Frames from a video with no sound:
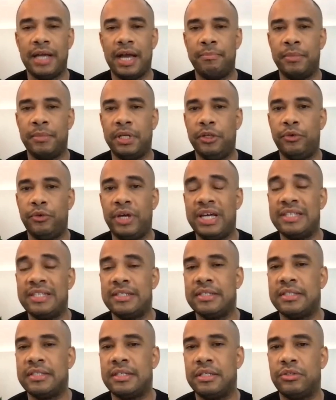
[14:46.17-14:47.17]
a little
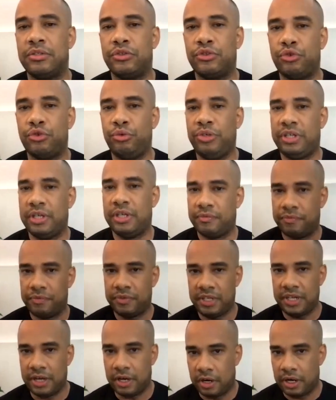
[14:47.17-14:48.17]
hesitant to give
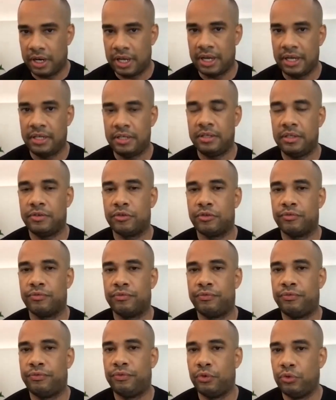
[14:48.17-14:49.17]
the airline
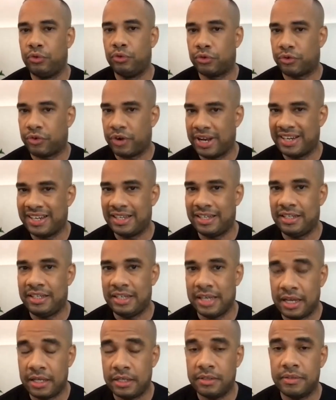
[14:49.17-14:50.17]
full credit
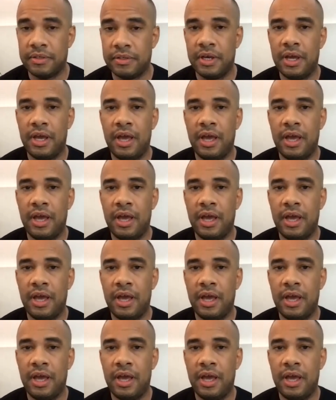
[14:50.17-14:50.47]
yet.